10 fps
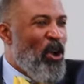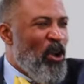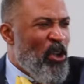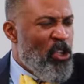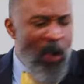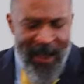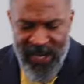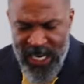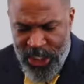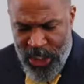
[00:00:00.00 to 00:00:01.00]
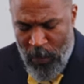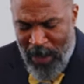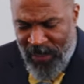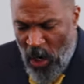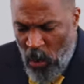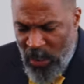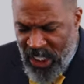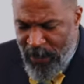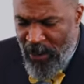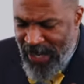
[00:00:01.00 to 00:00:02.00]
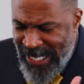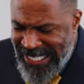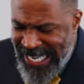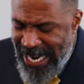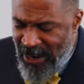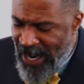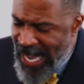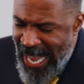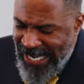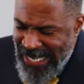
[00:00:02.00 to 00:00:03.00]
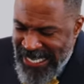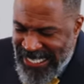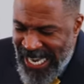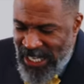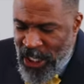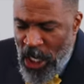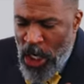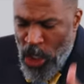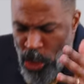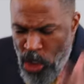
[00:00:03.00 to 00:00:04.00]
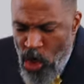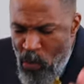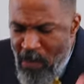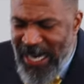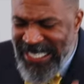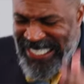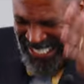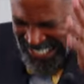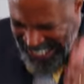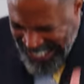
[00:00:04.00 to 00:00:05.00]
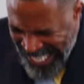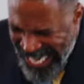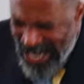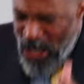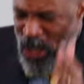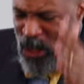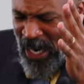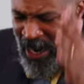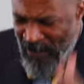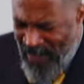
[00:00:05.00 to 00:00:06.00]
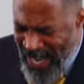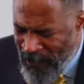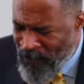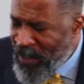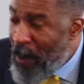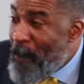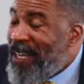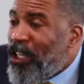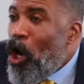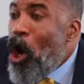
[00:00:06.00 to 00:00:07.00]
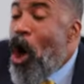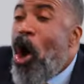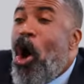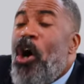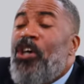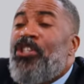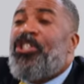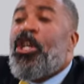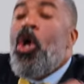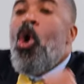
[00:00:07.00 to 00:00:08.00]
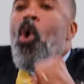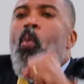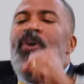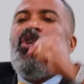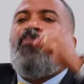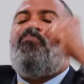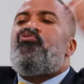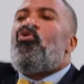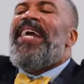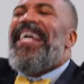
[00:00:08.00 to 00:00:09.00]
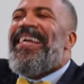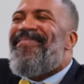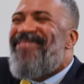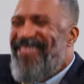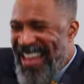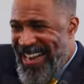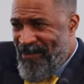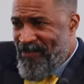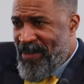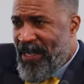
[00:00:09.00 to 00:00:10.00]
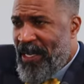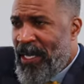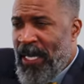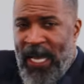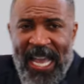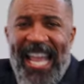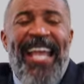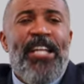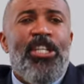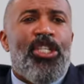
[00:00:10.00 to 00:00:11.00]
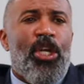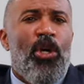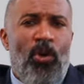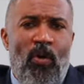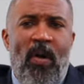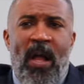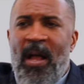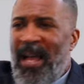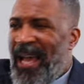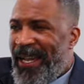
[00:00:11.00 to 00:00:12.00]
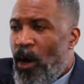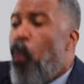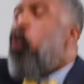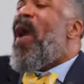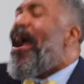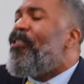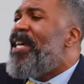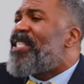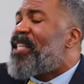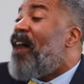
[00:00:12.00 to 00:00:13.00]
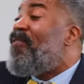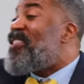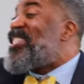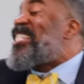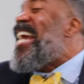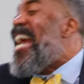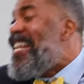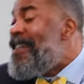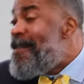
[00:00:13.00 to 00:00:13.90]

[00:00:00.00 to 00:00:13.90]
You have an issue. But the Holy Spirit is here. And he says, you must tell them. Because when you bring them into an awareness of their sin,